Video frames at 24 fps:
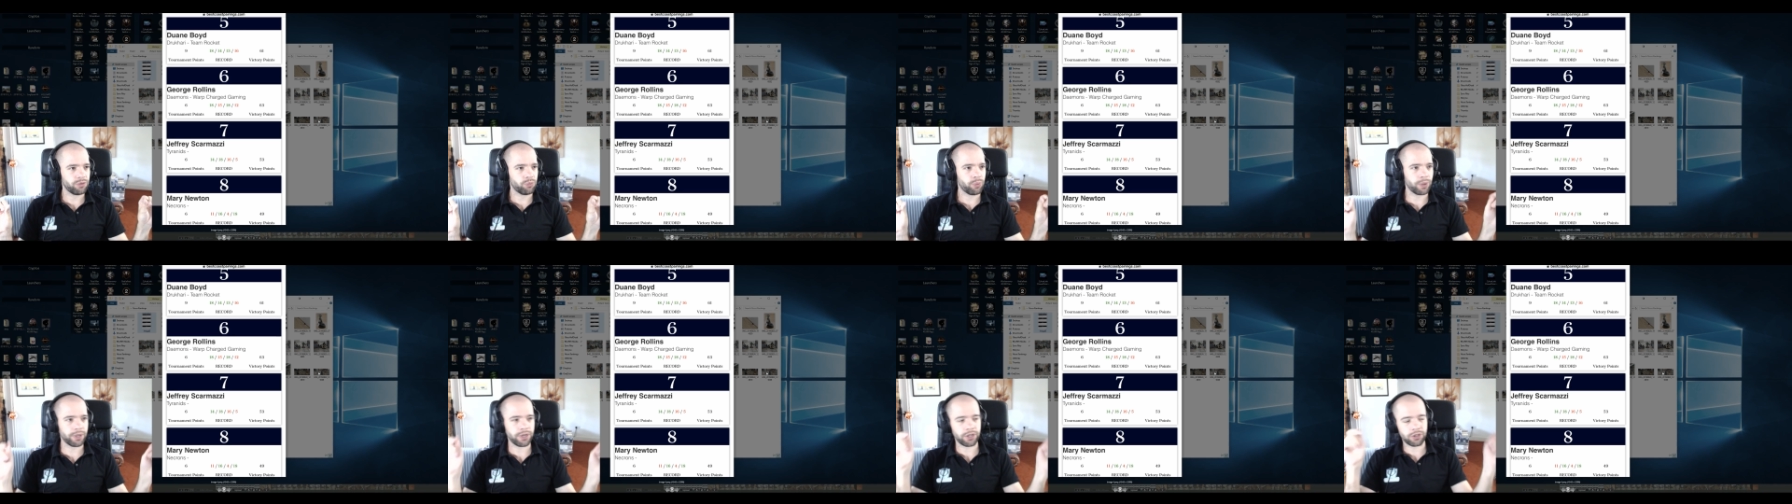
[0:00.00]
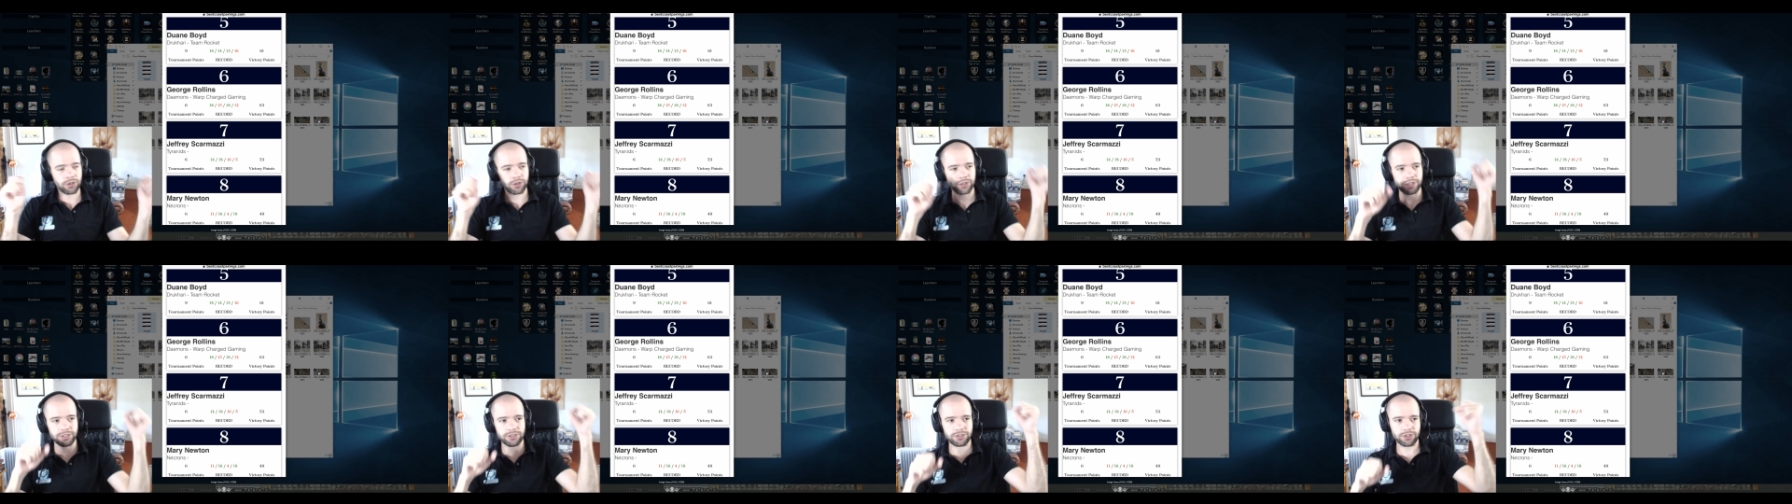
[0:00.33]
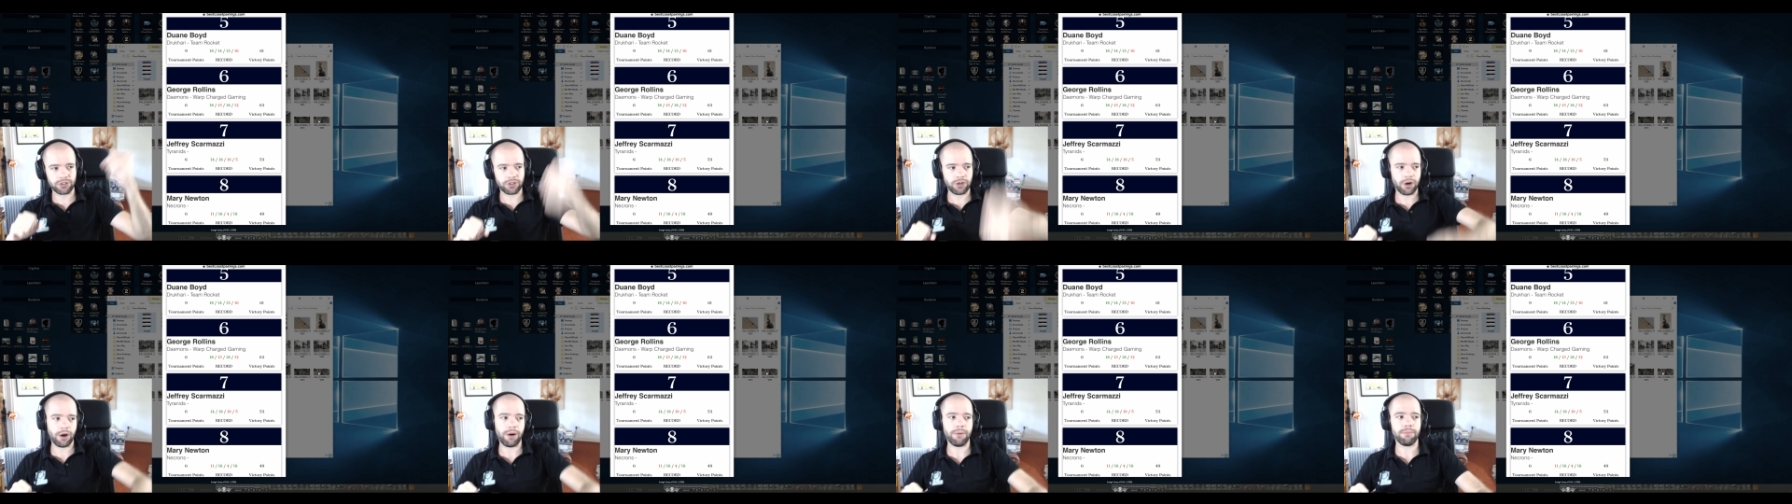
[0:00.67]
when I got into
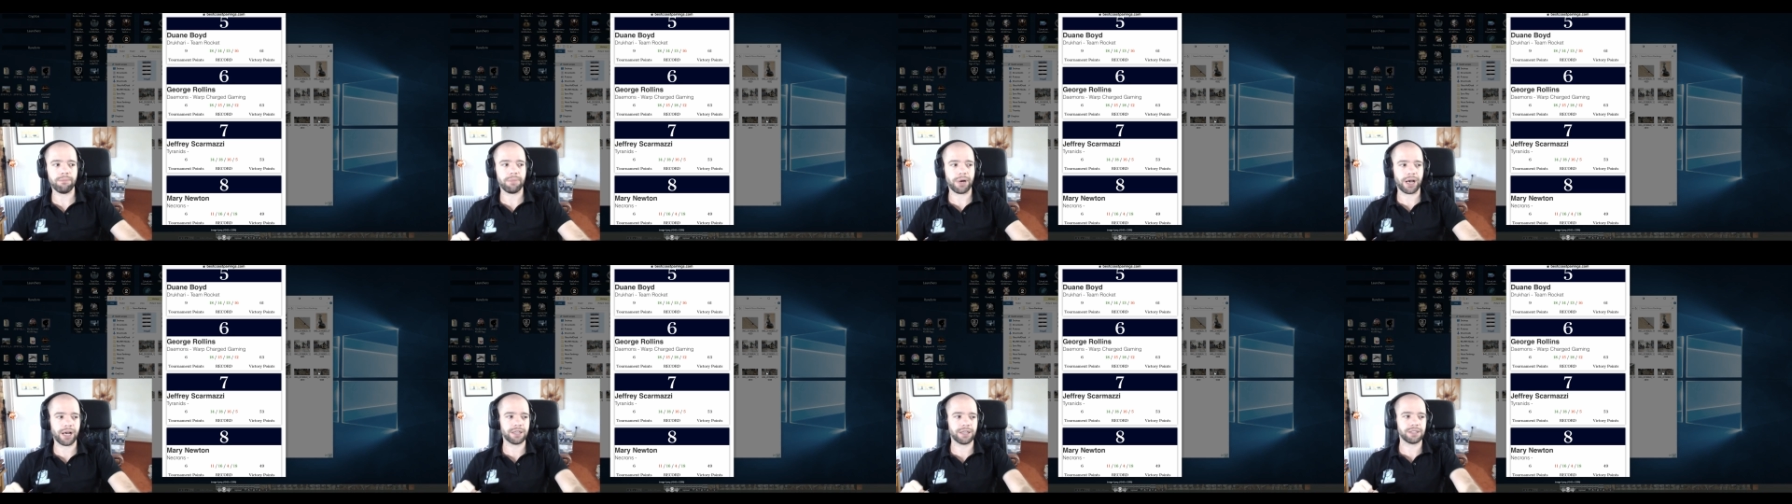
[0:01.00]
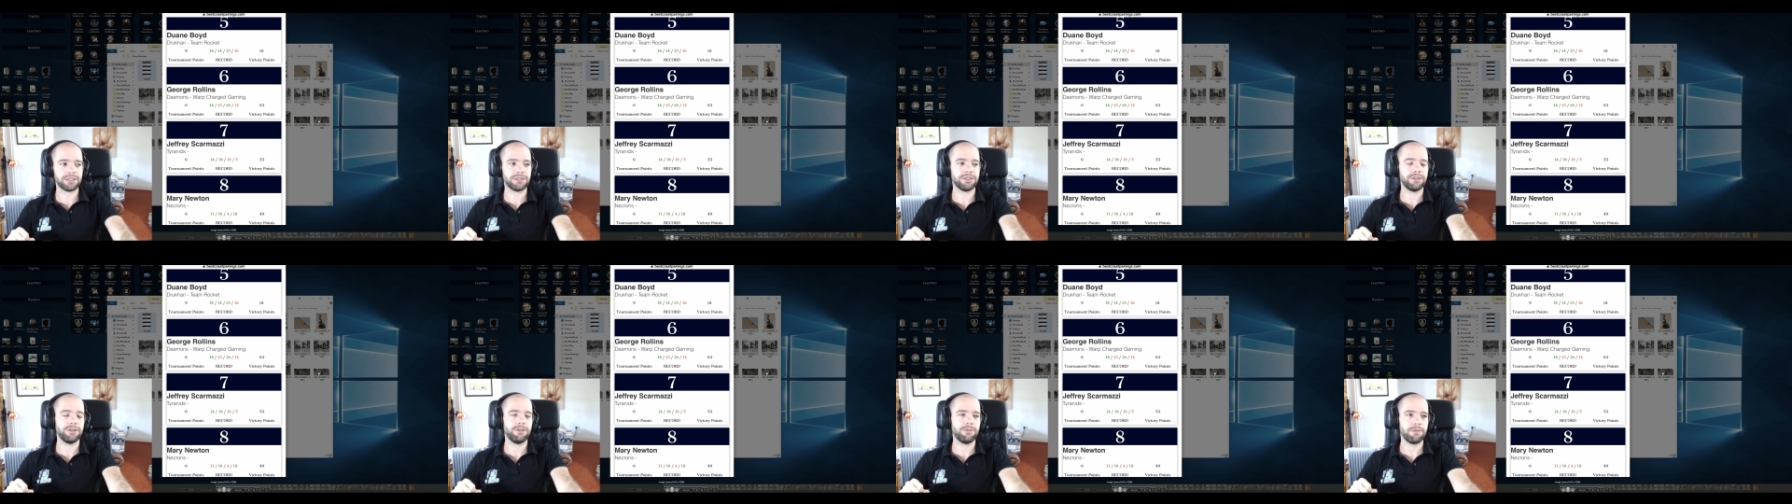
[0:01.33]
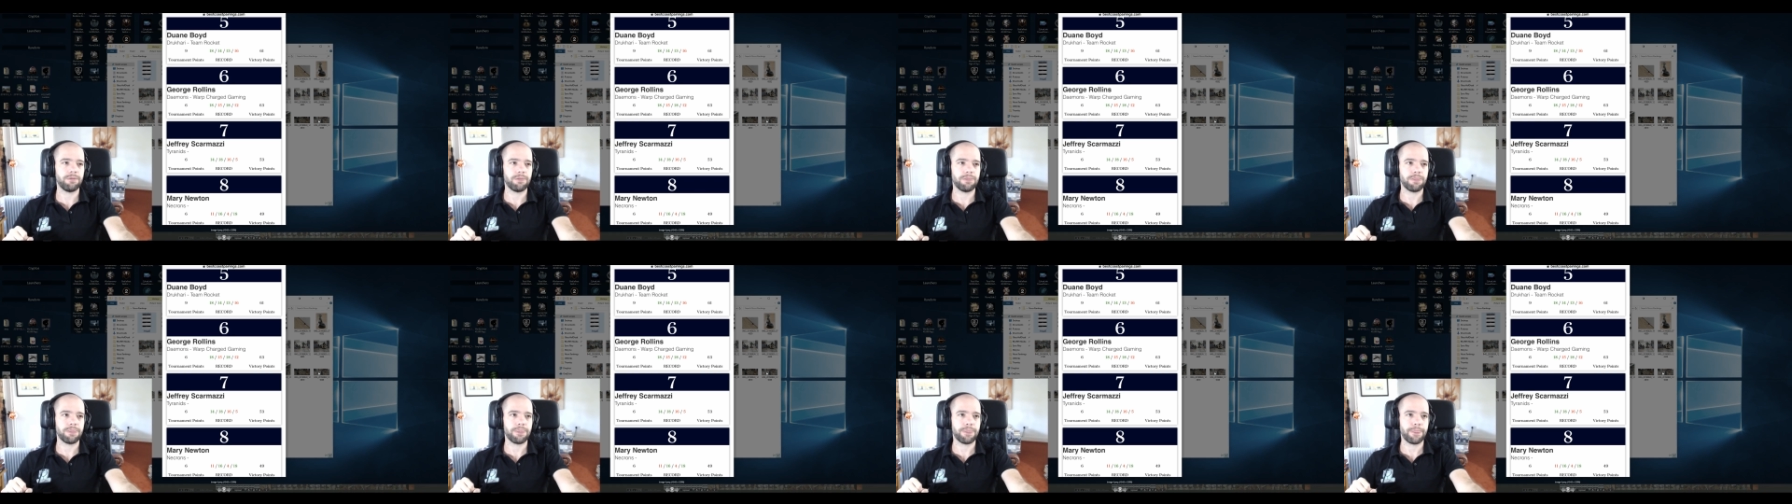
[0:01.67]
combat,
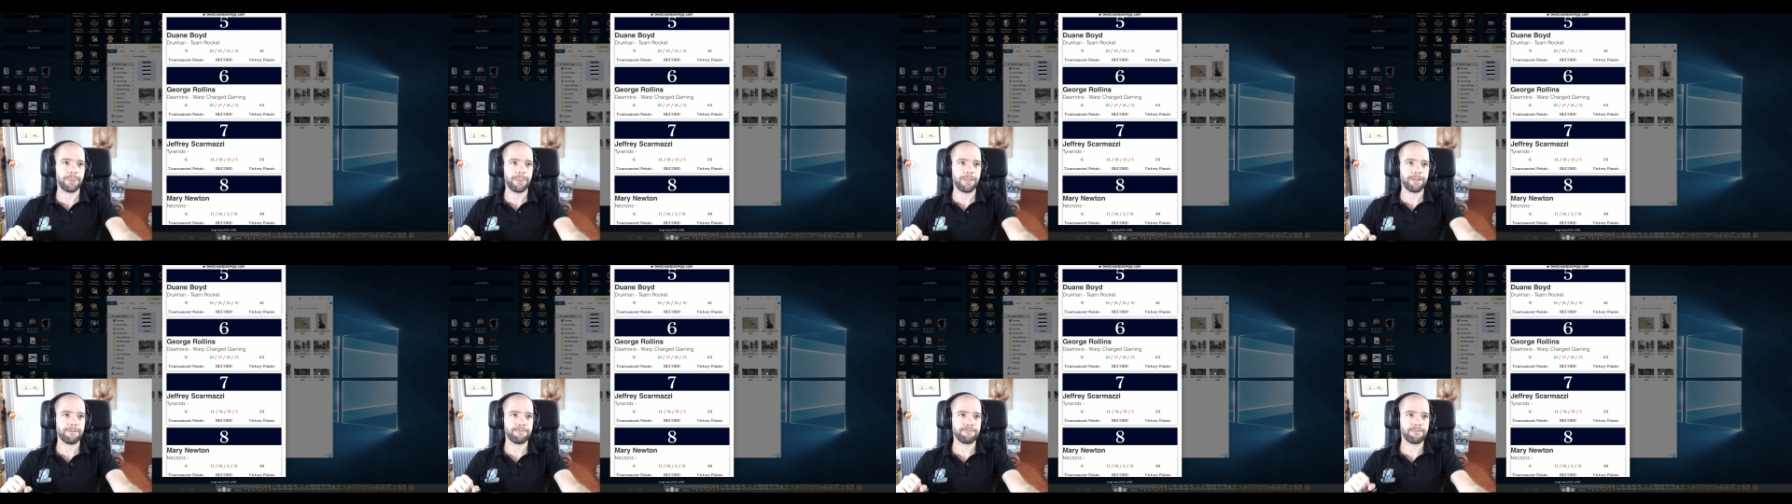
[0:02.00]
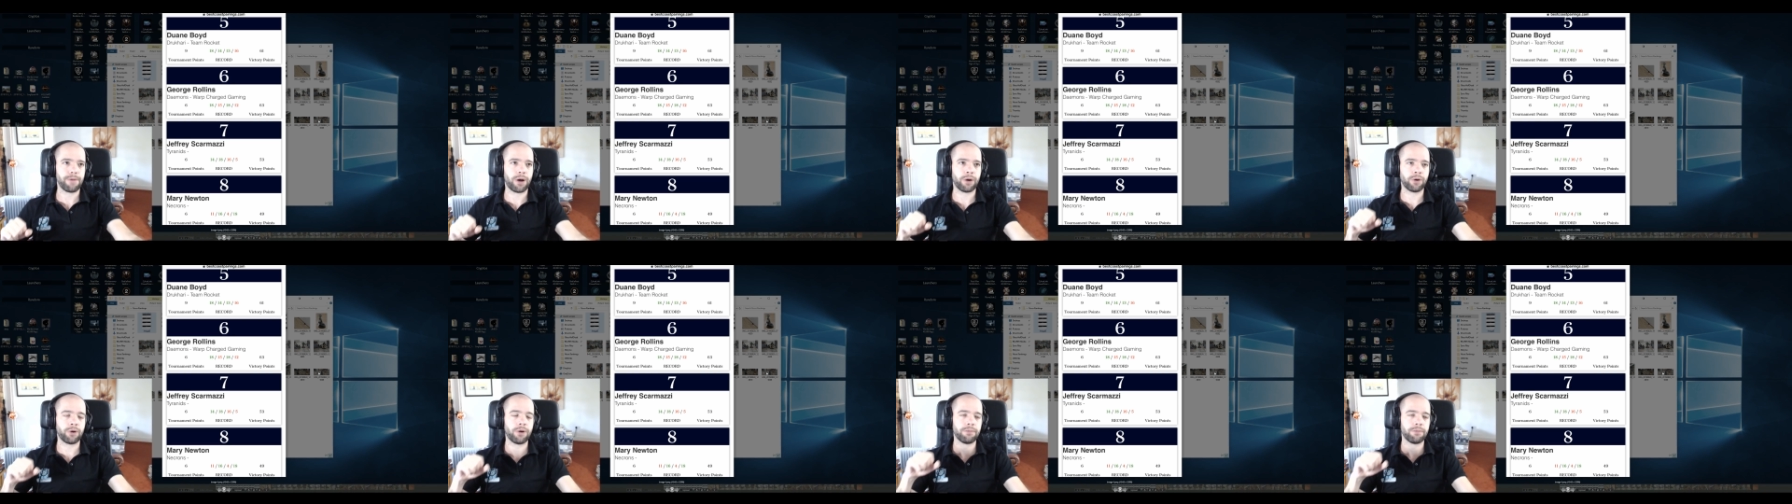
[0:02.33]
I